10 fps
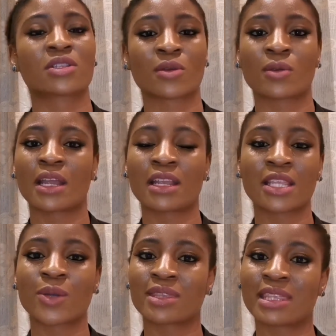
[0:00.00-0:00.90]
So
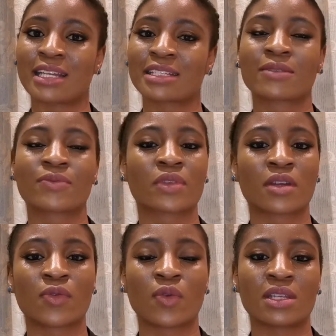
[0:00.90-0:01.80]
anything with that,
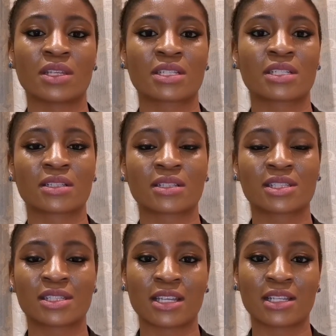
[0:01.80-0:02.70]
avoid it,
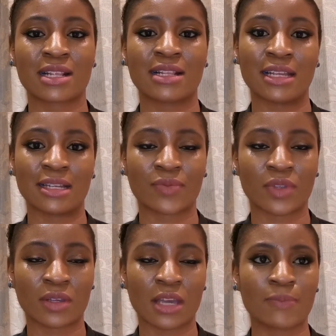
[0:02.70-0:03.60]
steer clear.
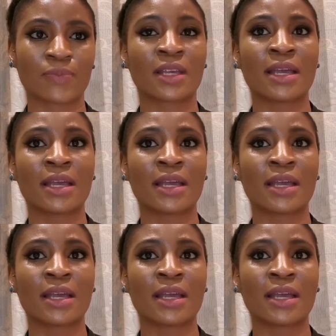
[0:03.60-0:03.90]
Okay,